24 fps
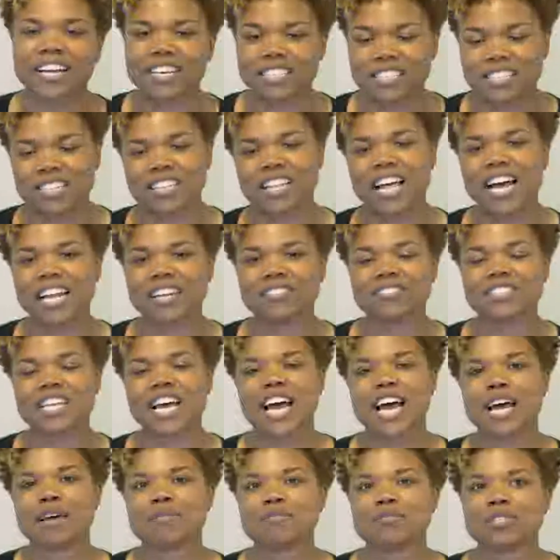Because a lot of
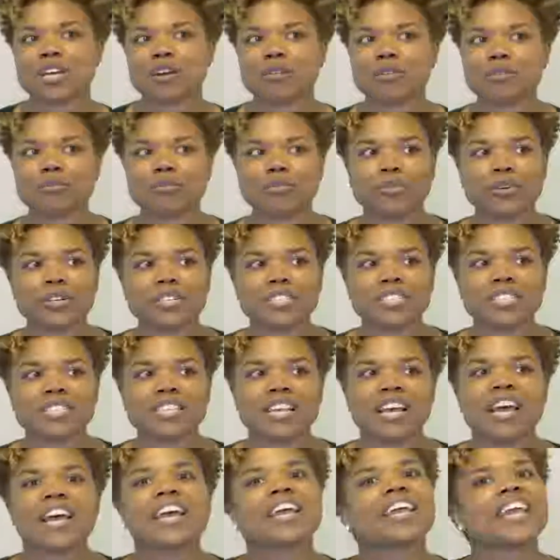times our reports
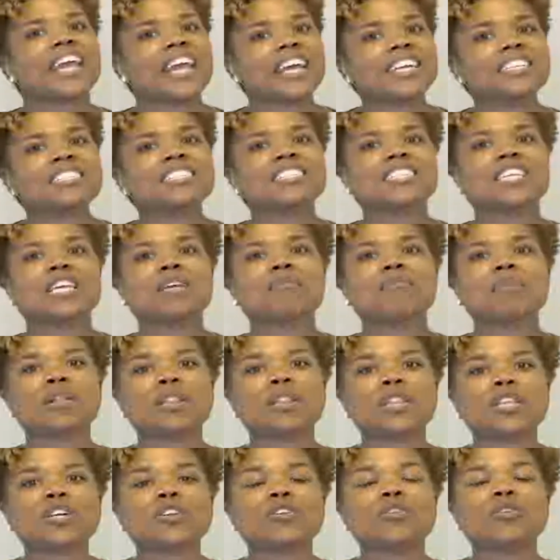can seem a
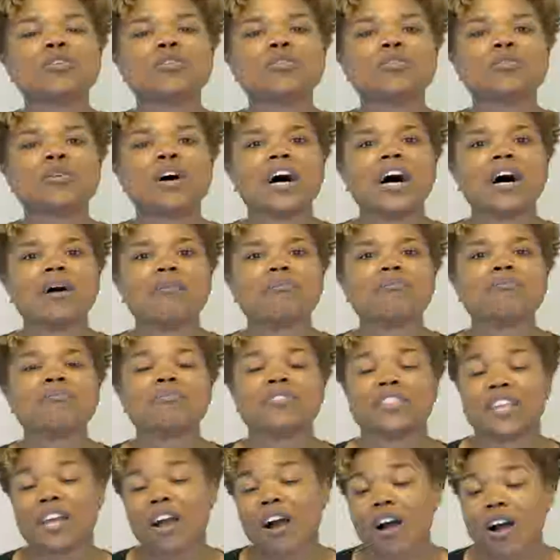little,
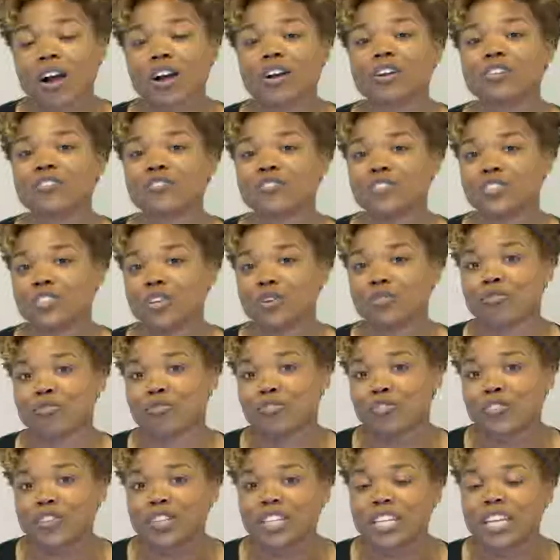they are,
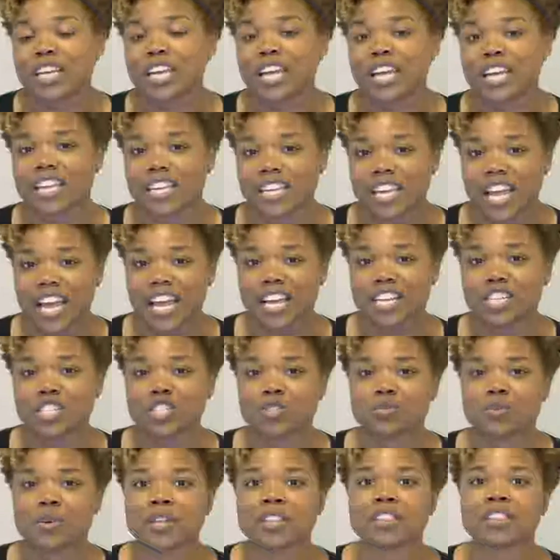fully
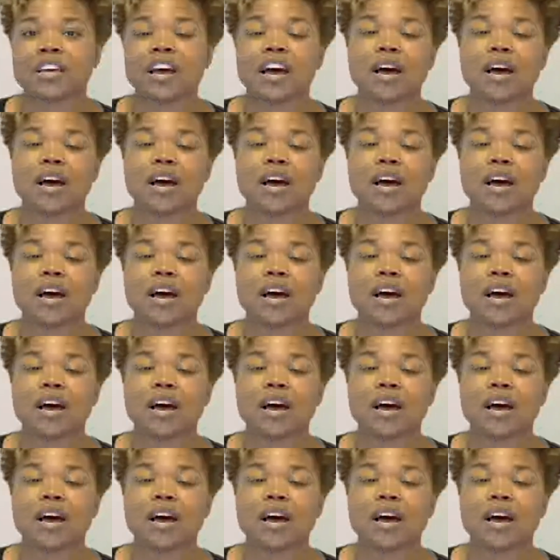engaged with,